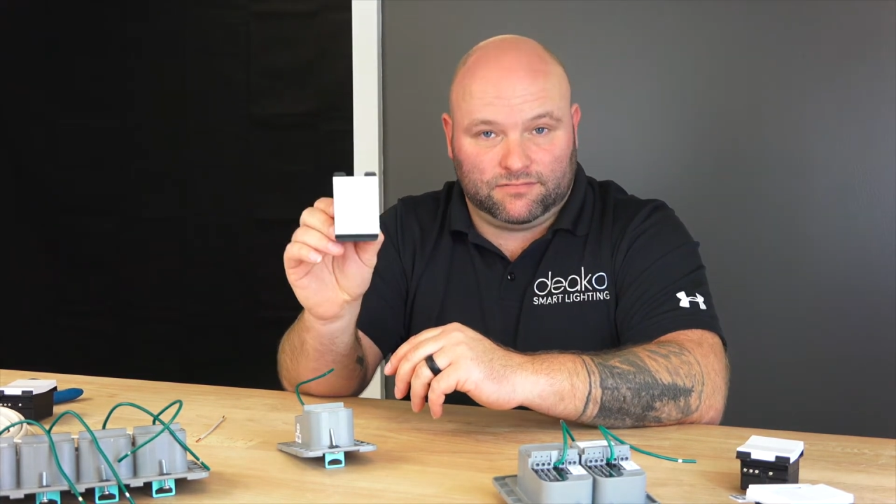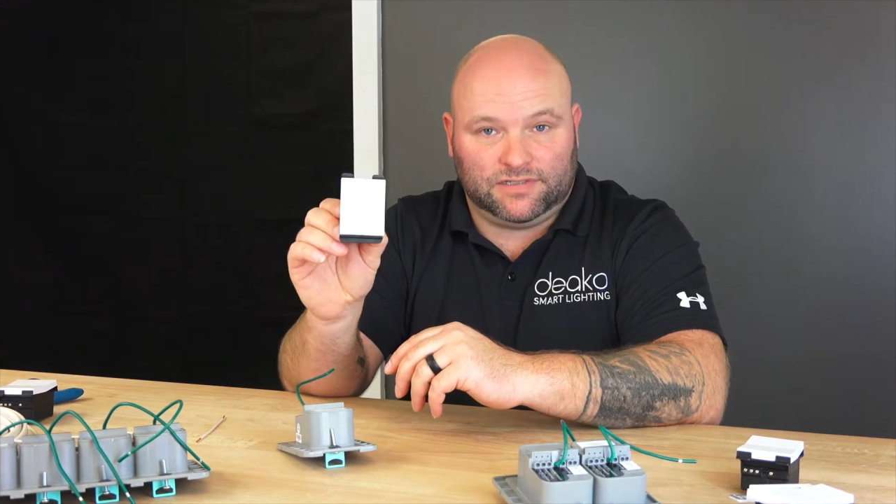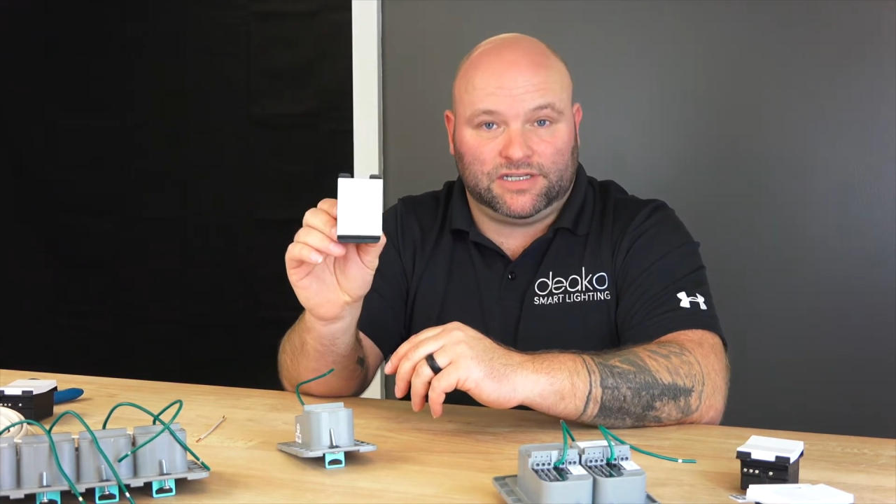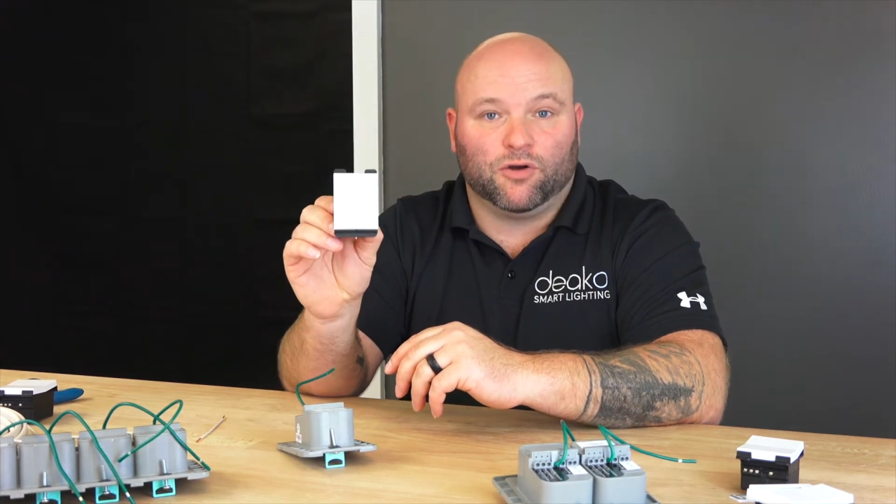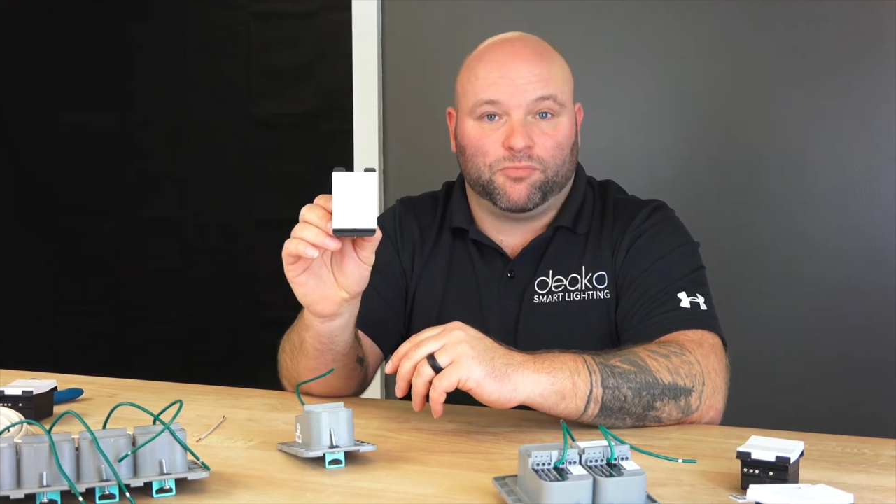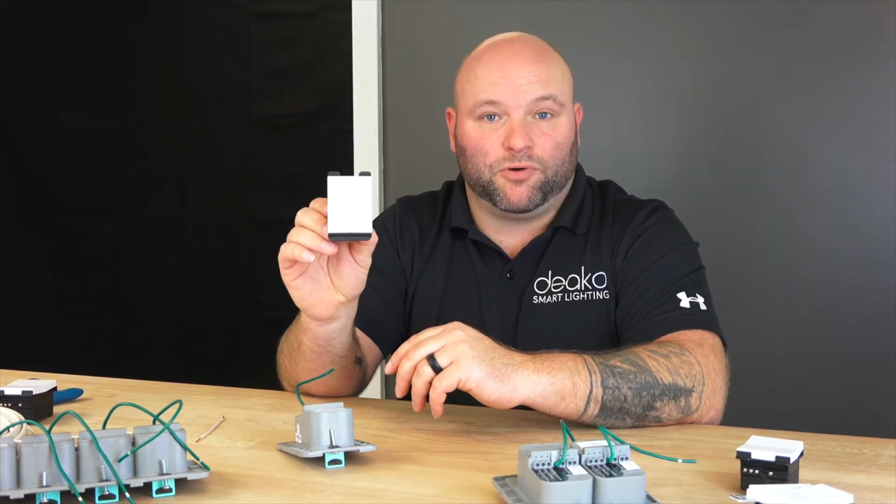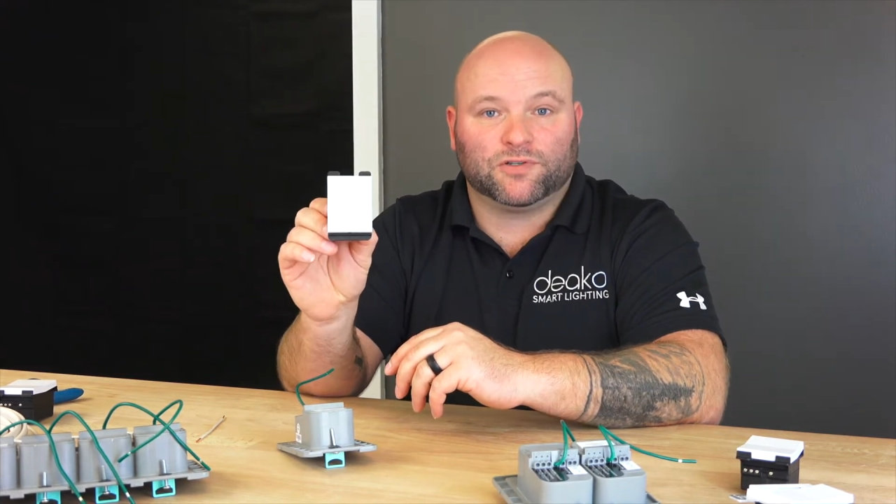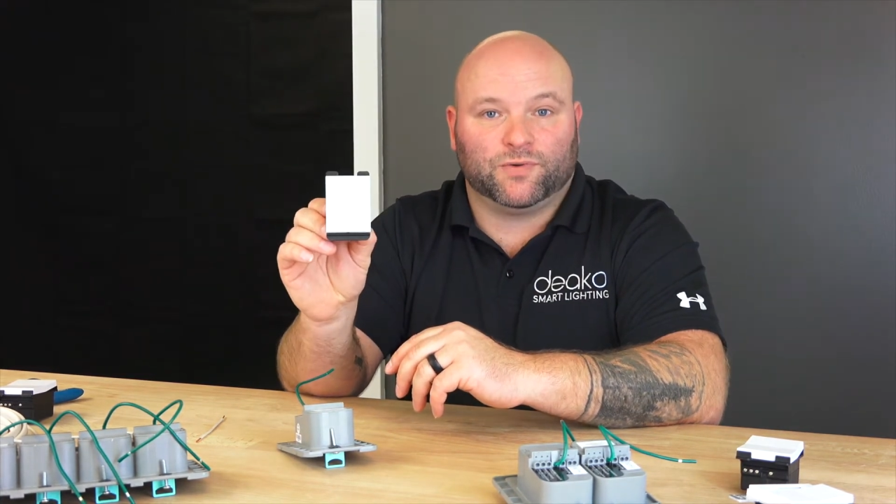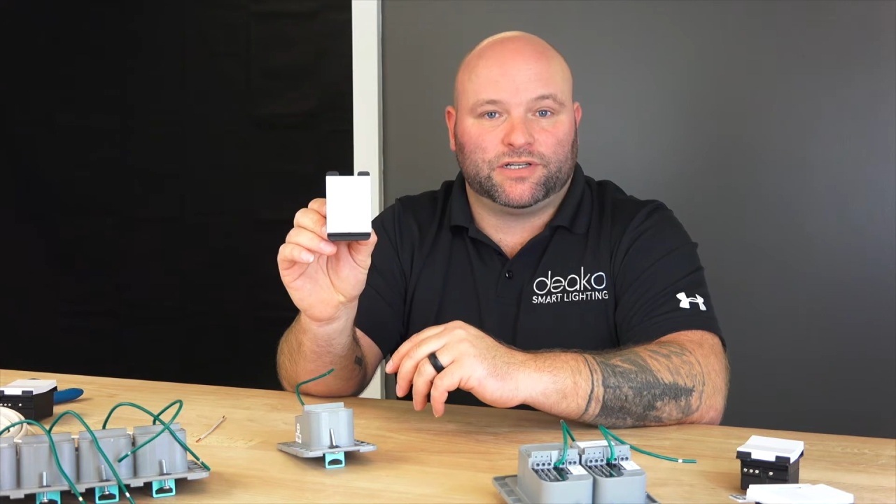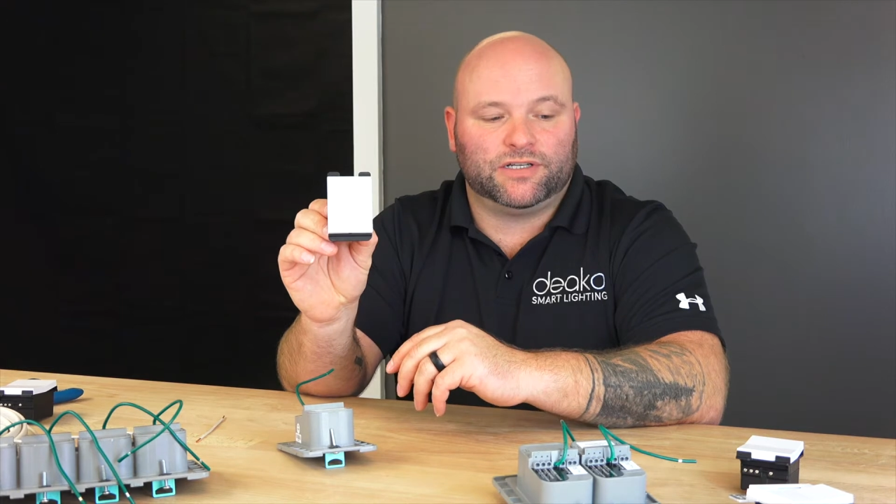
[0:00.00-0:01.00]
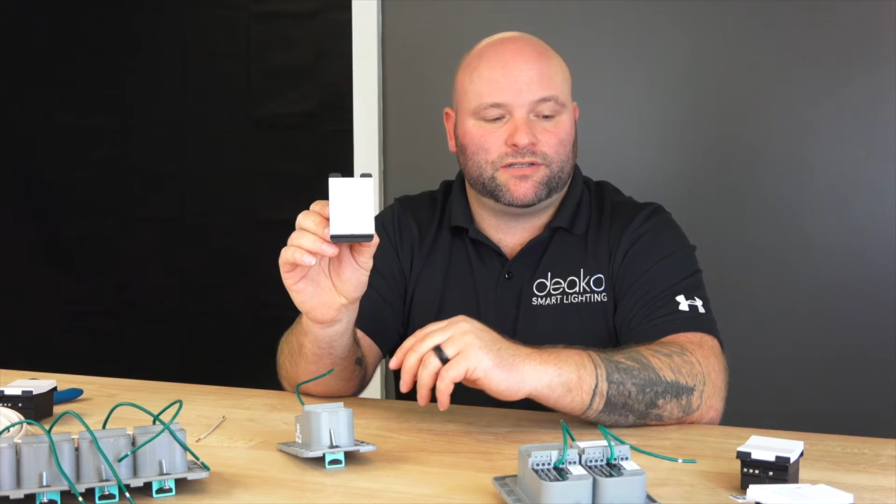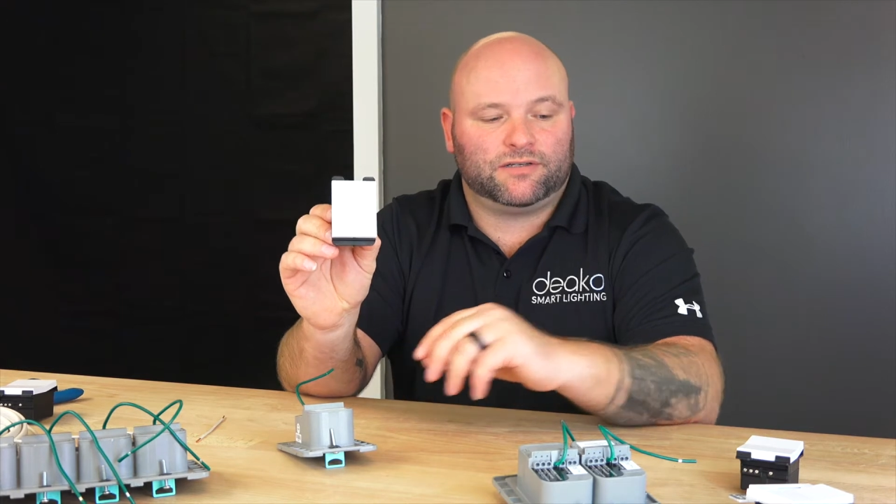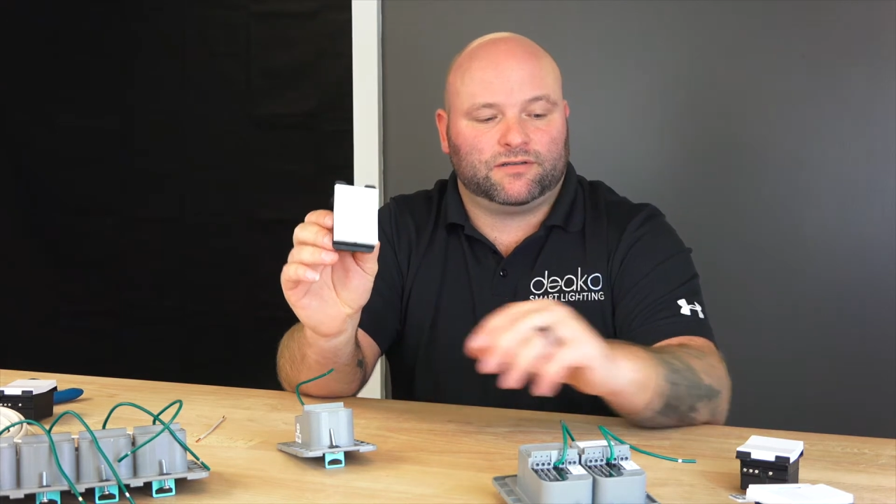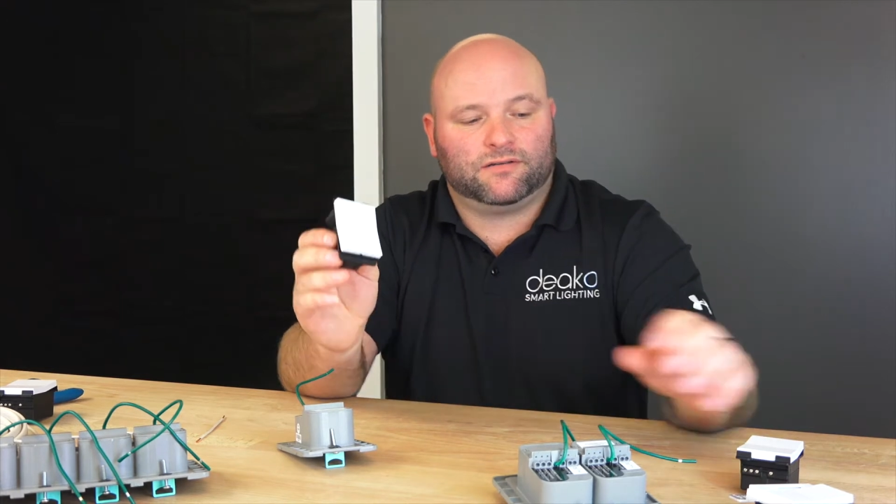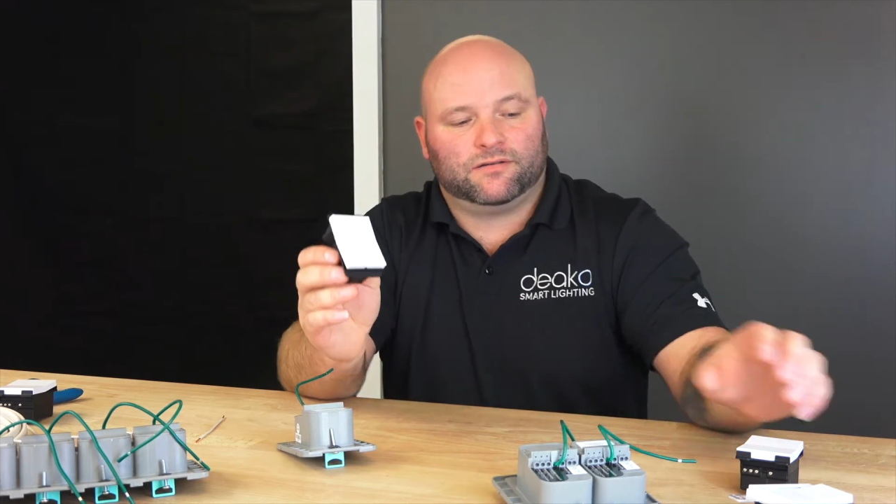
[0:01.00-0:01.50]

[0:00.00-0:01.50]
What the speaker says: single pole switches.